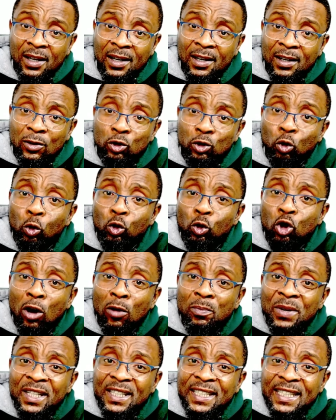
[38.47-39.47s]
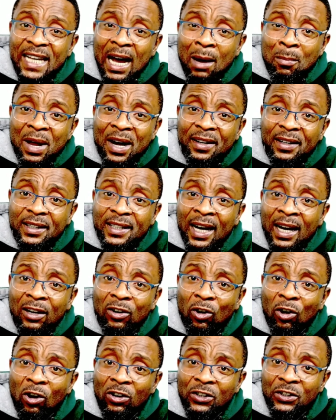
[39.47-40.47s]
to lobby the American
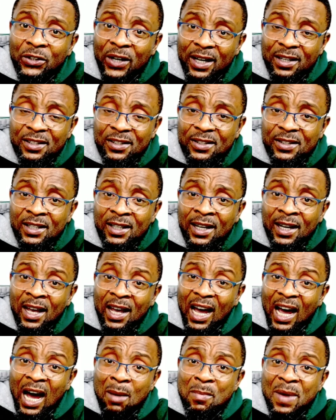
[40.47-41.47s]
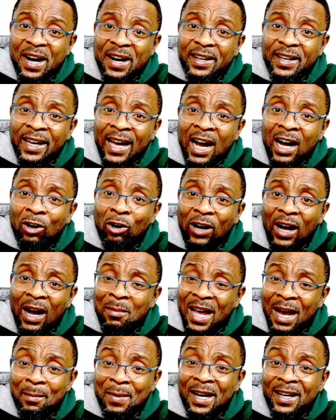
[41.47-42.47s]
Congress,
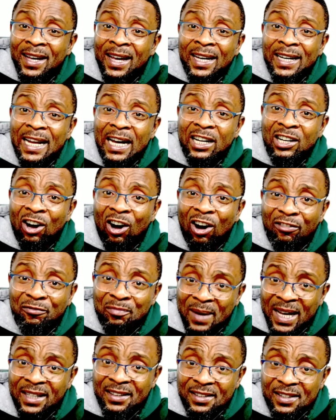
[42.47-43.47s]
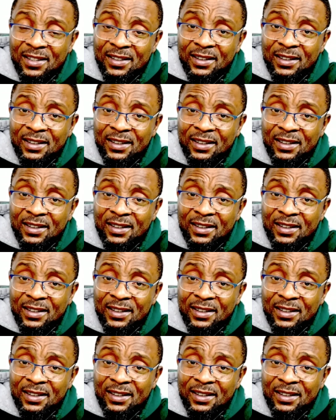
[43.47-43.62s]
American government